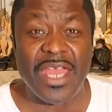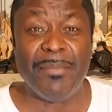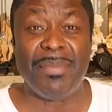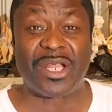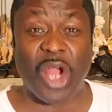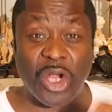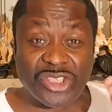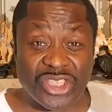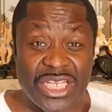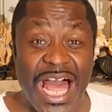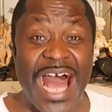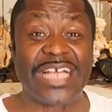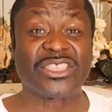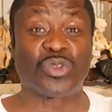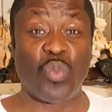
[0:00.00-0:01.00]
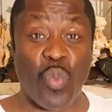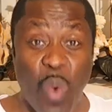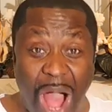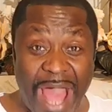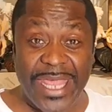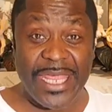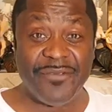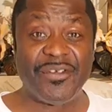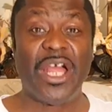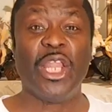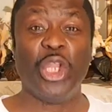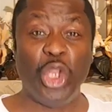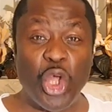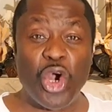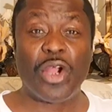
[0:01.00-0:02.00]
Because Lot's wife
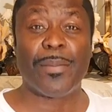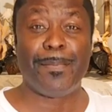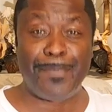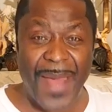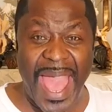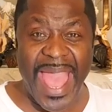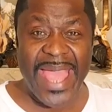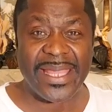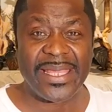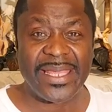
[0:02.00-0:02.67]
looked back,